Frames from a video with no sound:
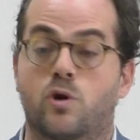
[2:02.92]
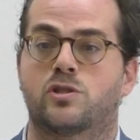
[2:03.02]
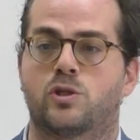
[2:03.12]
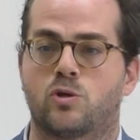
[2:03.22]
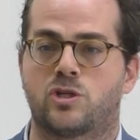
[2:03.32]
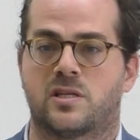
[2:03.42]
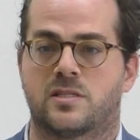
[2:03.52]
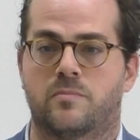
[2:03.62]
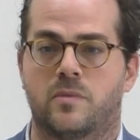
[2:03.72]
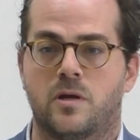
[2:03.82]
to
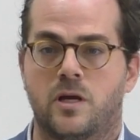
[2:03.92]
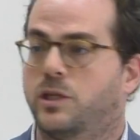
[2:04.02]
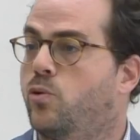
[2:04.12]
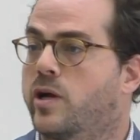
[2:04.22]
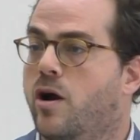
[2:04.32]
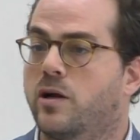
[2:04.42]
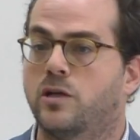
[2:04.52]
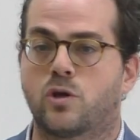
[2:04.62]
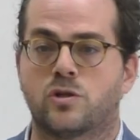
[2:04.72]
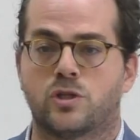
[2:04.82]
constitutionalism. They
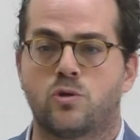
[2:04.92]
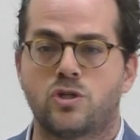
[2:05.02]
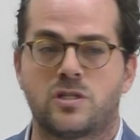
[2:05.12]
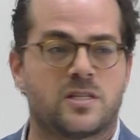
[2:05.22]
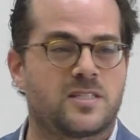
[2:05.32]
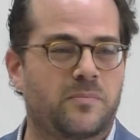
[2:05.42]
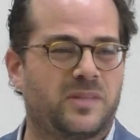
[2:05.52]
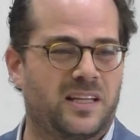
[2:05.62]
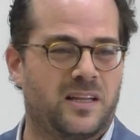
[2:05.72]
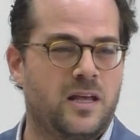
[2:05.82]
regarded constitution as
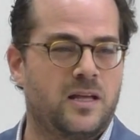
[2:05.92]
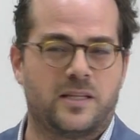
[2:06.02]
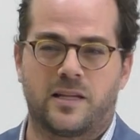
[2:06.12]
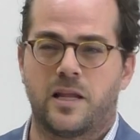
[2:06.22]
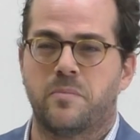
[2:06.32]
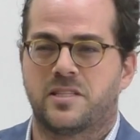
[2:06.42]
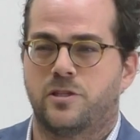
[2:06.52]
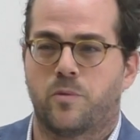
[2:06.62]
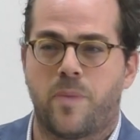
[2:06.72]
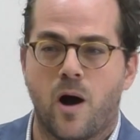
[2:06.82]
something that limits
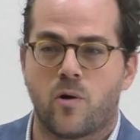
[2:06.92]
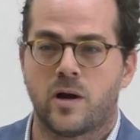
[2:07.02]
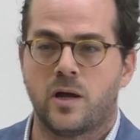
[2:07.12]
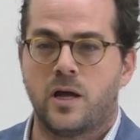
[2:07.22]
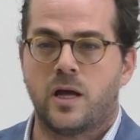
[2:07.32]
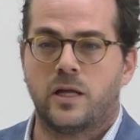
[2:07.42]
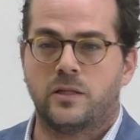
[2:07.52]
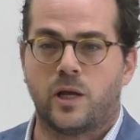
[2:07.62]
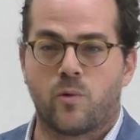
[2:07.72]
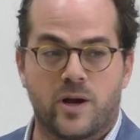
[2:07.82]
their power.
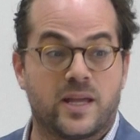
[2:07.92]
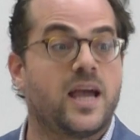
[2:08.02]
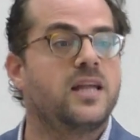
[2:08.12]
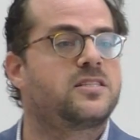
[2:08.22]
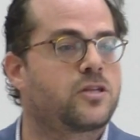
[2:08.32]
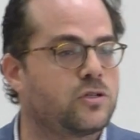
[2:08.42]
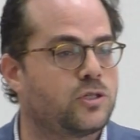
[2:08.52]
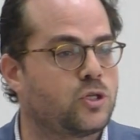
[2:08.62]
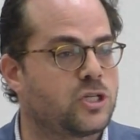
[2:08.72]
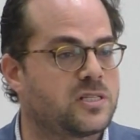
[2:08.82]
They were against
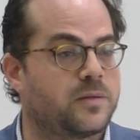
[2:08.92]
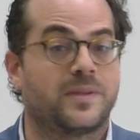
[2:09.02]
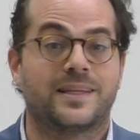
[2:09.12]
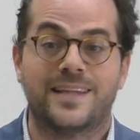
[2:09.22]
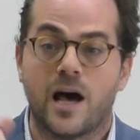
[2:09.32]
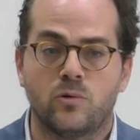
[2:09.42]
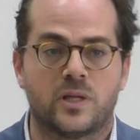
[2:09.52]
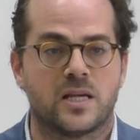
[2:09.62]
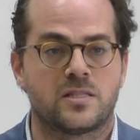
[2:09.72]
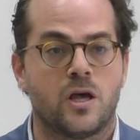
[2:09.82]
constitutionalism.
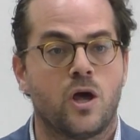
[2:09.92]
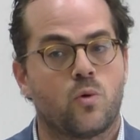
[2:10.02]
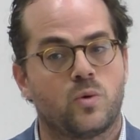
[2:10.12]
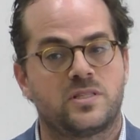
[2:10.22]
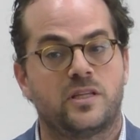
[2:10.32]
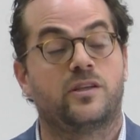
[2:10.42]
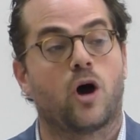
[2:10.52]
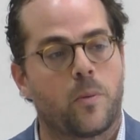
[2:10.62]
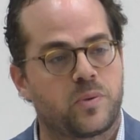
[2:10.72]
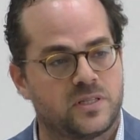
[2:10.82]
Nowadays, we see the
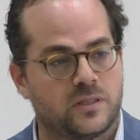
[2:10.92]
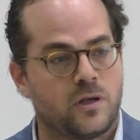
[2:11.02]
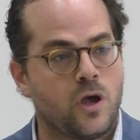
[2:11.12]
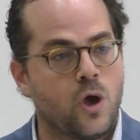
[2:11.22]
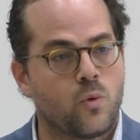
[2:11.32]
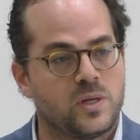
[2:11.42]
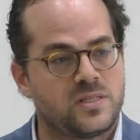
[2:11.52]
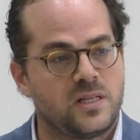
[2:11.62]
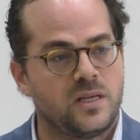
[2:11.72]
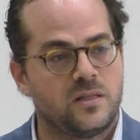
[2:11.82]
opposite. We
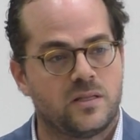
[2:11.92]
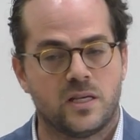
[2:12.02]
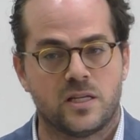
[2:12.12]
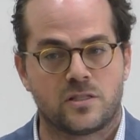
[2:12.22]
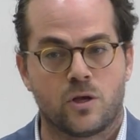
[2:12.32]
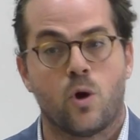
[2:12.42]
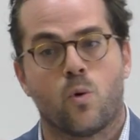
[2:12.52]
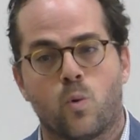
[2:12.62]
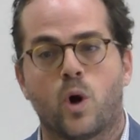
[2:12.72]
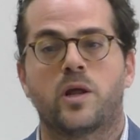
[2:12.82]
see these
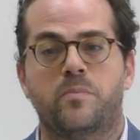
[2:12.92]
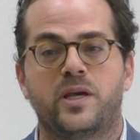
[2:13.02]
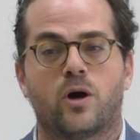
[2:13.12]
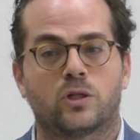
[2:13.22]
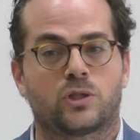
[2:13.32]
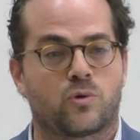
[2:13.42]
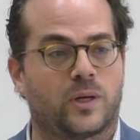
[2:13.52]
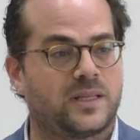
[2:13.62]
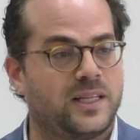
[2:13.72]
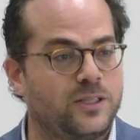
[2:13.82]
wannabe
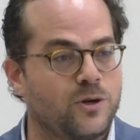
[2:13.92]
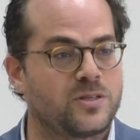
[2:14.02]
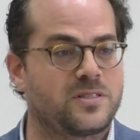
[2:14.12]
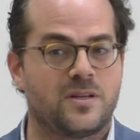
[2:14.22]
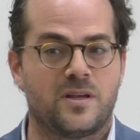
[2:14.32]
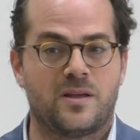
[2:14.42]
autocrat leaders